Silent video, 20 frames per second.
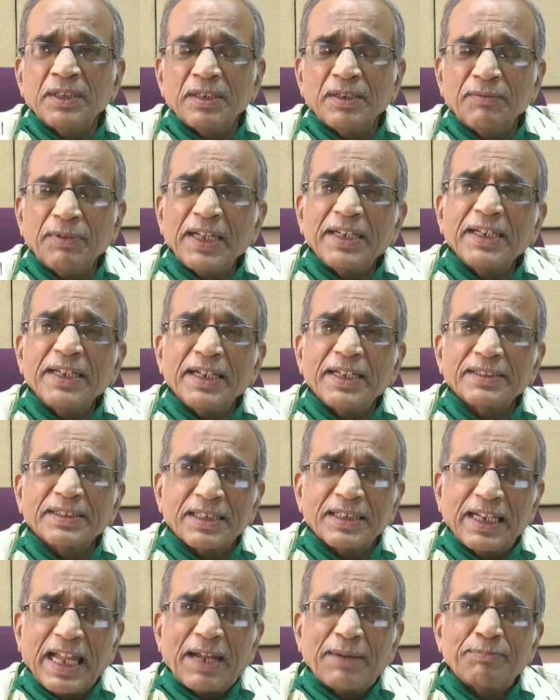
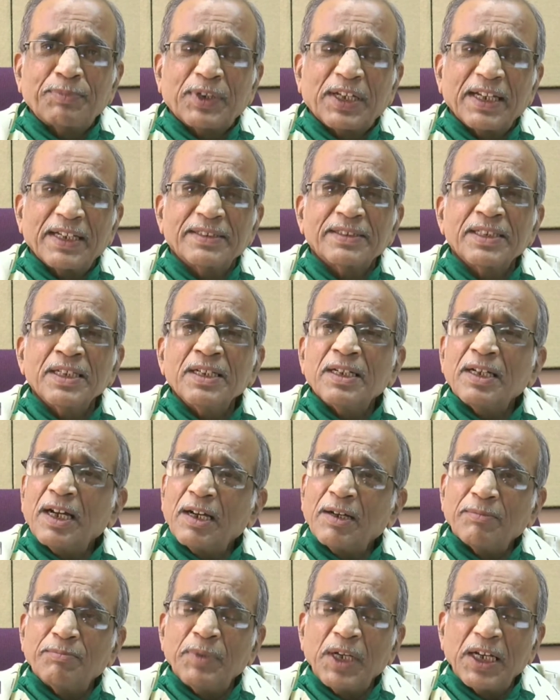various lab tests,
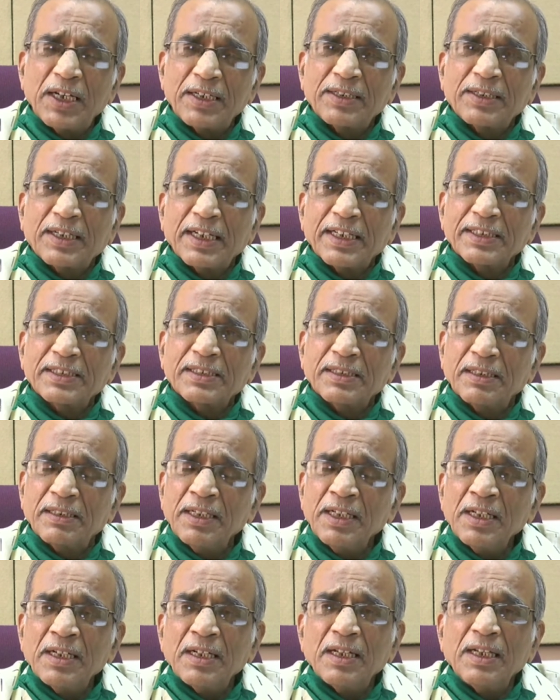blood tests,
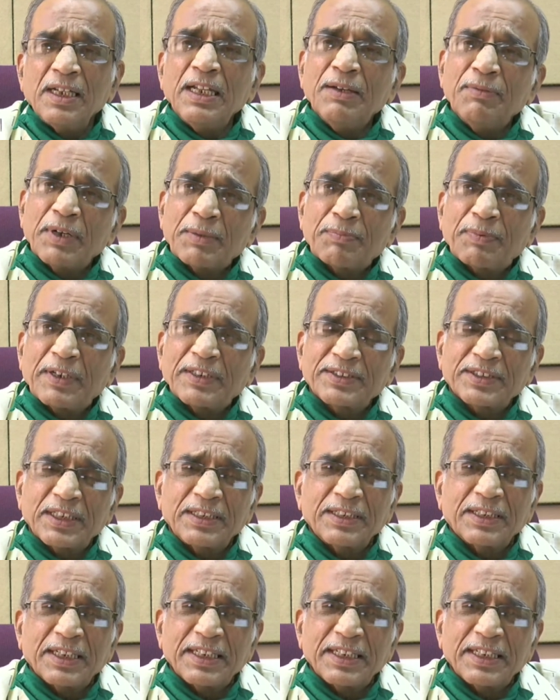liver function